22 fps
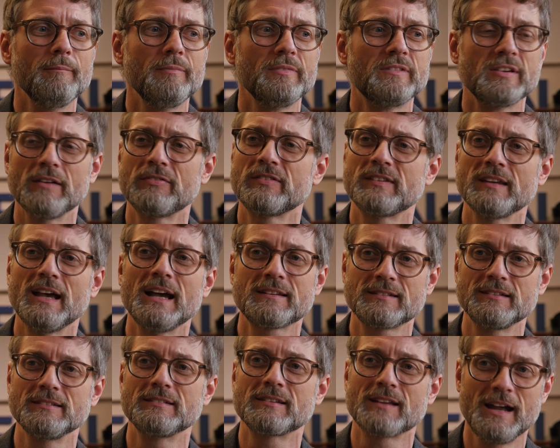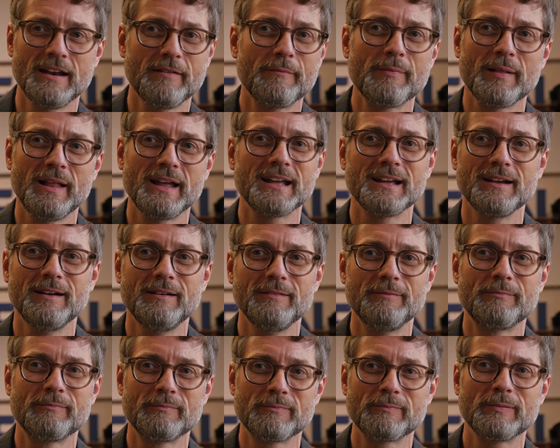Jeff Sachs is kind of playing
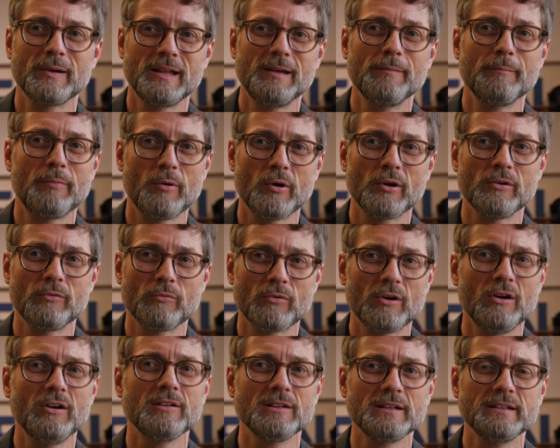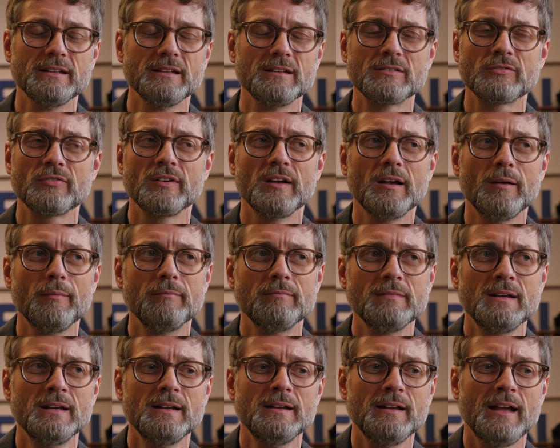a pretty important role in this film,
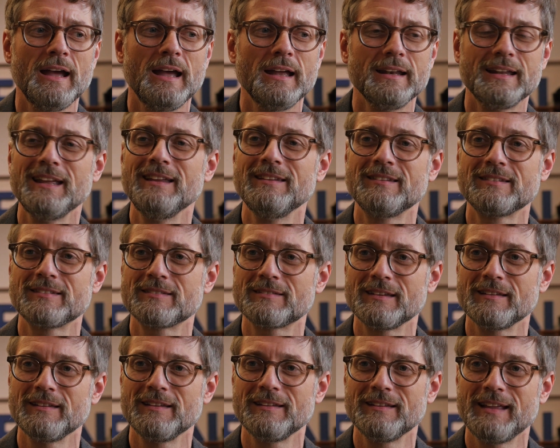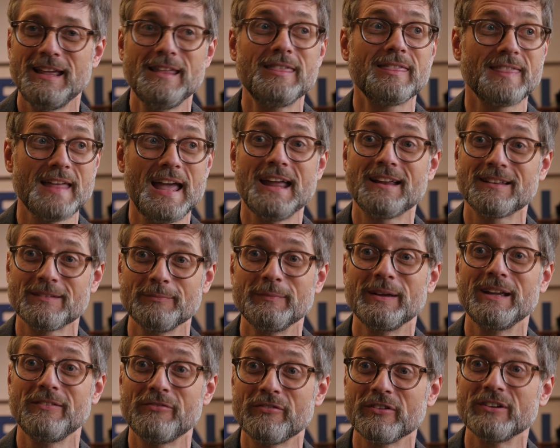and he thanked
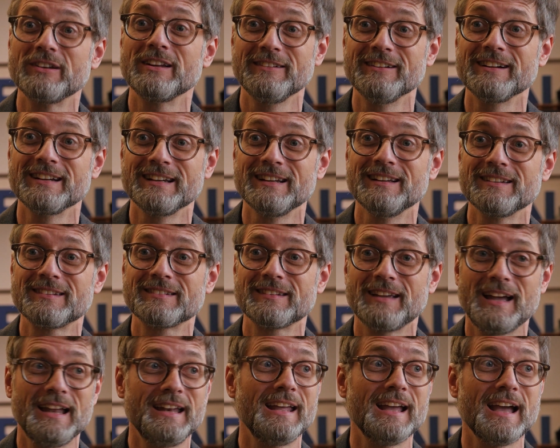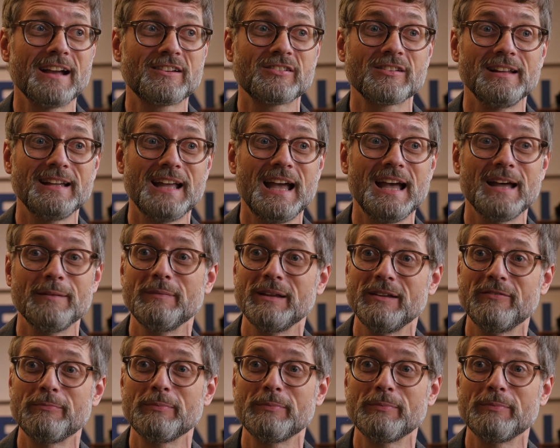me for doing this, and he actually had me